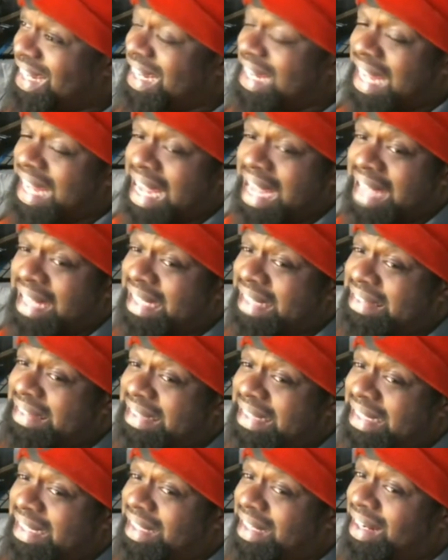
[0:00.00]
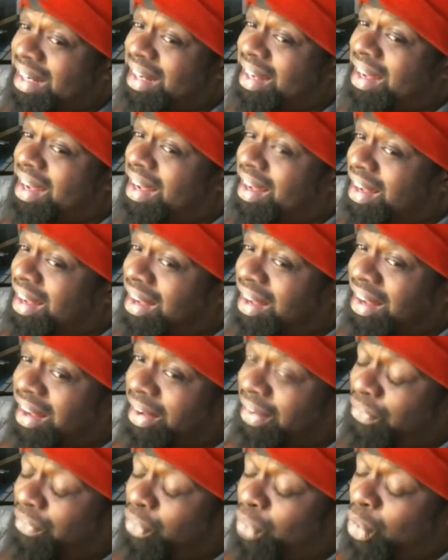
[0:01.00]
Hey, listen.
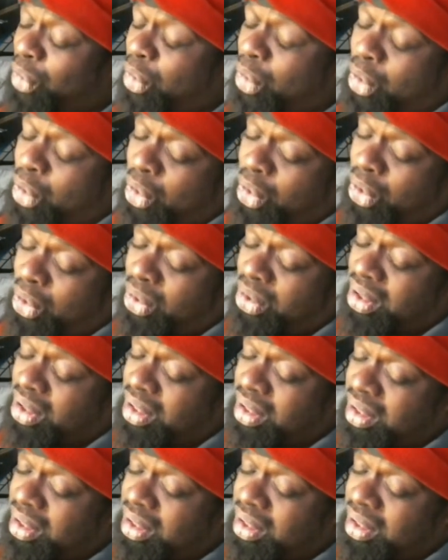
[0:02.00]
Of all